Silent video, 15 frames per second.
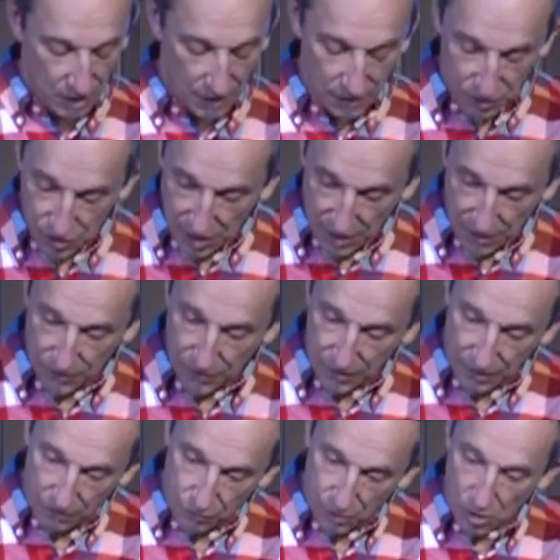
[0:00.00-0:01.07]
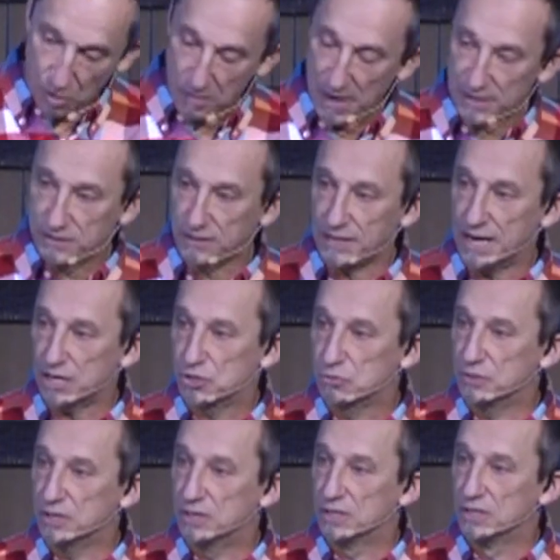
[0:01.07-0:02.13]
And the second thing, if we go back to last
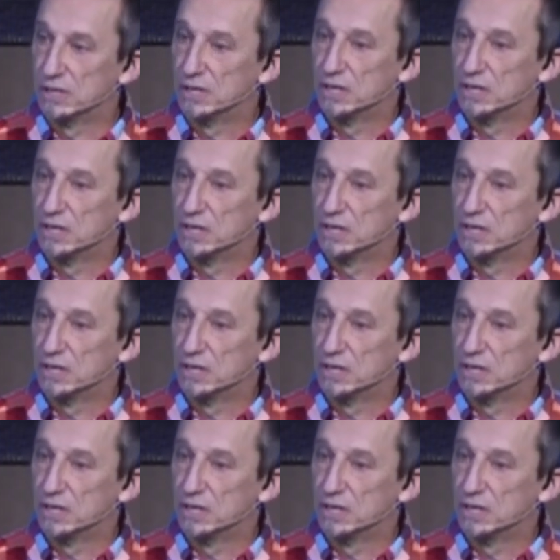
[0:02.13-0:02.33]
week,